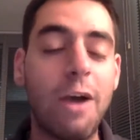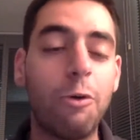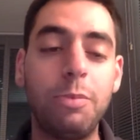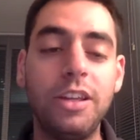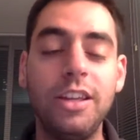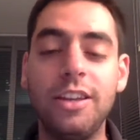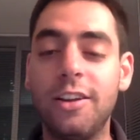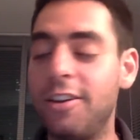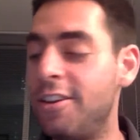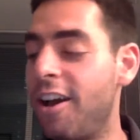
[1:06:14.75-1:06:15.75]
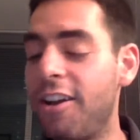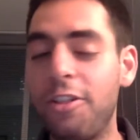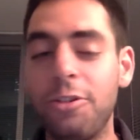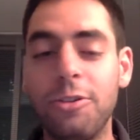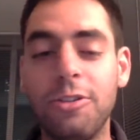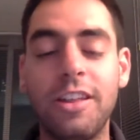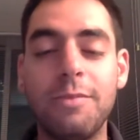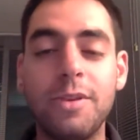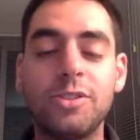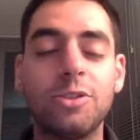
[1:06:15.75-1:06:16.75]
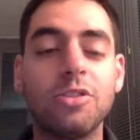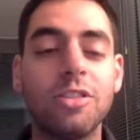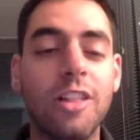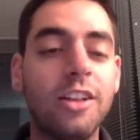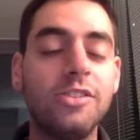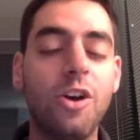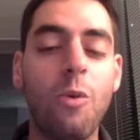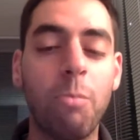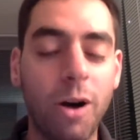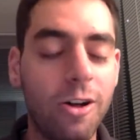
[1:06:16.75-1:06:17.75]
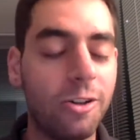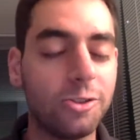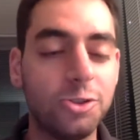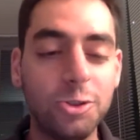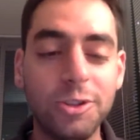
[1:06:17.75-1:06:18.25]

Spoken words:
and that would be none other than Mr. Lonzo Ball.